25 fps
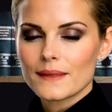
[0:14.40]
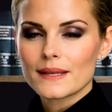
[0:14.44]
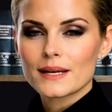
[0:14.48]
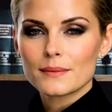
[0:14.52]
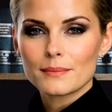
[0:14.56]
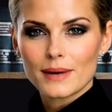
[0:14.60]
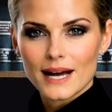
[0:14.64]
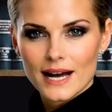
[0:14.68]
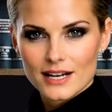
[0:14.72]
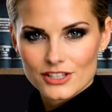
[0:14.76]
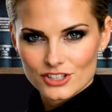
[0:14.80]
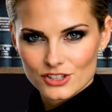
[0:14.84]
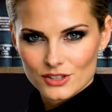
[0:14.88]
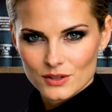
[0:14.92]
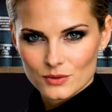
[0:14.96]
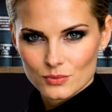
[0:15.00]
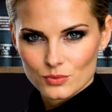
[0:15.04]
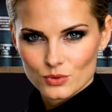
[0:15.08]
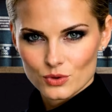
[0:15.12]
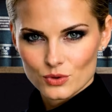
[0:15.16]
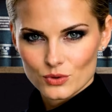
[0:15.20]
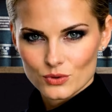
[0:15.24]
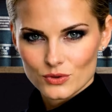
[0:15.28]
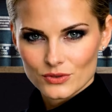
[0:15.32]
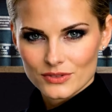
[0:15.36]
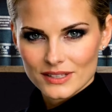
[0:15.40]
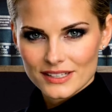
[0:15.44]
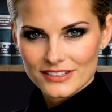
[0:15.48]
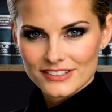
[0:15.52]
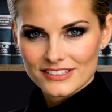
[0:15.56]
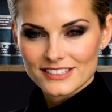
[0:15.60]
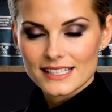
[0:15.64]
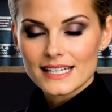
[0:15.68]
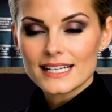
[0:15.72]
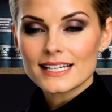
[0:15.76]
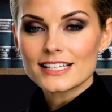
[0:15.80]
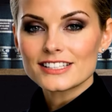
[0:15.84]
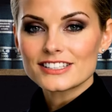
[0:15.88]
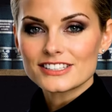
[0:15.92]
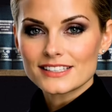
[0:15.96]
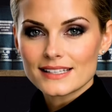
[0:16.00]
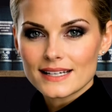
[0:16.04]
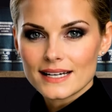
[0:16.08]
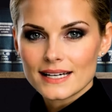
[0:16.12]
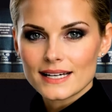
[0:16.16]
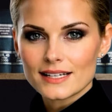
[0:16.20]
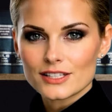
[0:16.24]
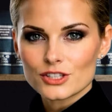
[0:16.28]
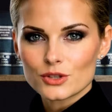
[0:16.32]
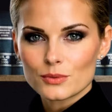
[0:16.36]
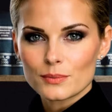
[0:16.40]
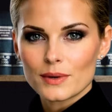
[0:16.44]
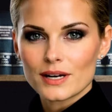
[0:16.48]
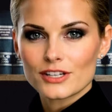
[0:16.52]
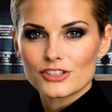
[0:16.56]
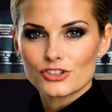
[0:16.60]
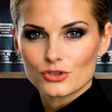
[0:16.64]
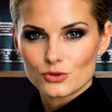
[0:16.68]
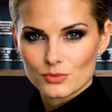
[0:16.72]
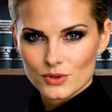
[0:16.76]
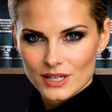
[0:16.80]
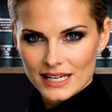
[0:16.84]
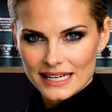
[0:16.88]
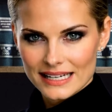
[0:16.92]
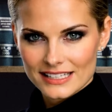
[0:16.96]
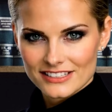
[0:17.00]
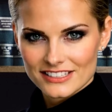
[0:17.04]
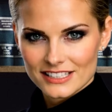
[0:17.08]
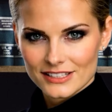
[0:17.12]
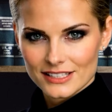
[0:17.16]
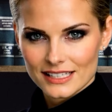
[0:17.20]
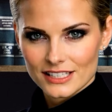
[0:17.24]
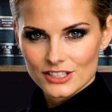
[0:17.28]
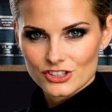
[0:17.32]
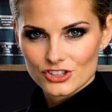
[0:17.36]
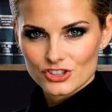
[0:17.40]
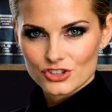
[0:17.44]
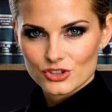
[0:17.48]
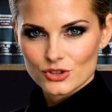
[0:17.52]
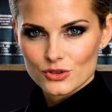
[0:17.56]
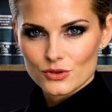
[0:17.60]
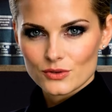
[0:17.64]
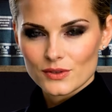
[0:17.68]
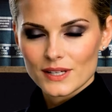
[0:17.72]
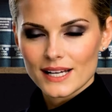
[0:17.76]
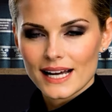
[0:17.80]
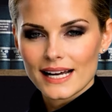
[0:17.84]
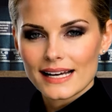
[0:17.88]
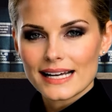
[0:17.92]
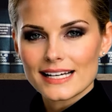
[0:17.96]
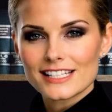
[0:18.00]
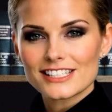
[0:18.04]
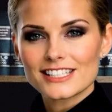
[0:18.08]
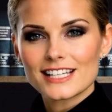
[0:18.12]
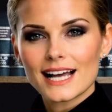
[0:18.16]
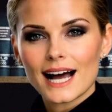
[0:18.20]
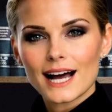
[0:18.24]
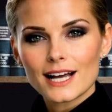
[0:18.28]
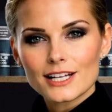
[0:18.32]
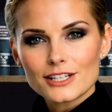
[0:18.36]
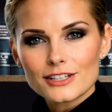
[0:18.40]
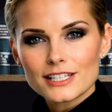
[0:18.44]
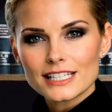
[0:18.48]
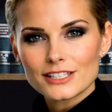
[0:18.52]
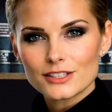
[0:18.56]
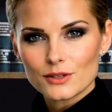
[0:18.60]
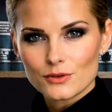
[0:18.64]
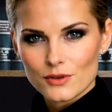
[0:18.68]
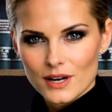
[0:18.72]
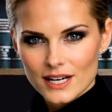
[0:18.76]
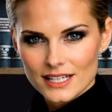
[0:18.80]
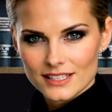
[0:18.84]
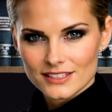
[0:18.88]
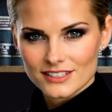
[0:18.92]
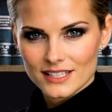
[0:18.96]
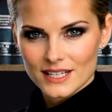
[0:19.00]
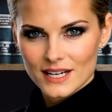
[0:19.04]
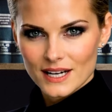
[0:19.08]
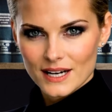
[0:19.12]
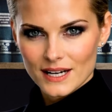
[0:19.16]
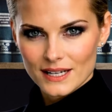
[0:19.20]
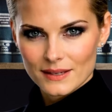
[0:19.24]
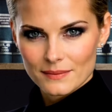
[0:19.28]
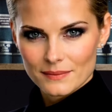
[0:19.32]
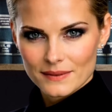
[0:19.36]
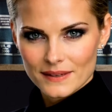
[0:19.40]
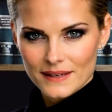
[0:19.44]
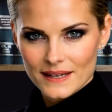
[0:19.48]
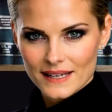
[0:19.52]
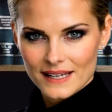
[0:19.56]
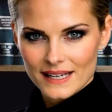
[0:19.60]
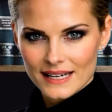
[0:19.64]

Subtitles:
Imagine a rule that says you must raise an issue at exactly the right time,